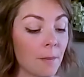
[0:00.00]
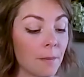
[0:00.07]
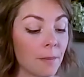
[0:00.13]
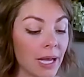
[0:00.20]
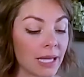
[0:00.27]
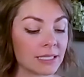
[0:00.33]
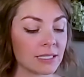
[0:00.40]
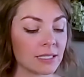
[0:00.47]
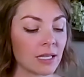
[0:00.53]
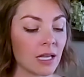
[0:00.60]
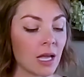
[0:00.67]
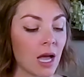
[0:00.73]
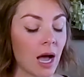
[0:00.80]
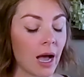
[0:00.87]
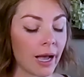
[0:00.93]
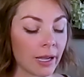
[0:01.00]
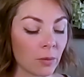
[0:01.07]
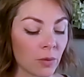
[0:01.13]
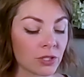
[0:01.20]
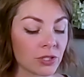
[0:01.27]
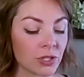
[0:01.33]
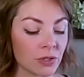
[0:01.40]
but I
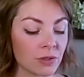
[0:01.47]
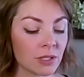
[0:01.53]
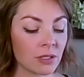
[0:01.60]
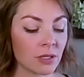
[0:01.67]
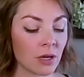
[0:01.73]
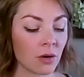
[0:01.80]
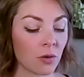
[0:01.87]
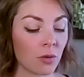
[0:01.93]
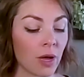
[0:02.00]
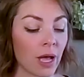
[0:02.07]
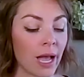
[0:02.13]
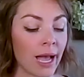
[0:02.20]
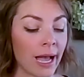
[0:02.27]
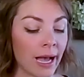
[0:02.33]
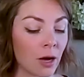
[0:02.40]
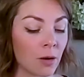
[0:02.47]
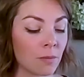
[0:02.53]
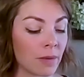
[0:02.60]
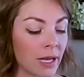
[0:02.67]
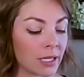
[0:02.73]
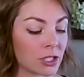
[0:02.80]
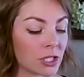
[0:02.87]
want you to know how
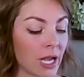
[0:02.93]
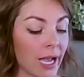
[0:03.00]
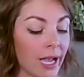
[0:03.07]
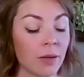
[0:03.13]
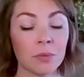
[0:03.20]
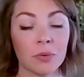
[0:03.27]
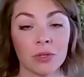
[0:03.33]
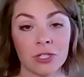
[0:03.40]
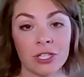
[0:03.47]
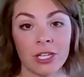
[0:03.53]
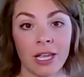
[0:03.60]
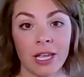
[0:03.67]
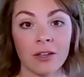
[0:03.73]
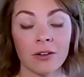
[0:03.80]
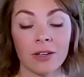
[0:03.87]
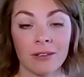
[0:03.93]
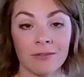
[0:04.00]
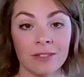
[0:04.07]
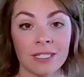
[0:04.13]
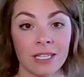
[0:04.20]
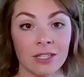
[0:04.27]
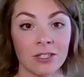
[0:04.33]
much I appreciate your
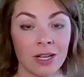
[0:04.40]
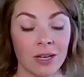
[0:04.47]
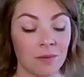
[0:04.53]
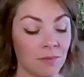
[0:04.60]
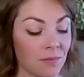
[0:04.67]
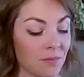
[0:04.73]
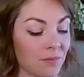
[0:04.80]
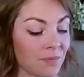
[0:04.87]
invitation.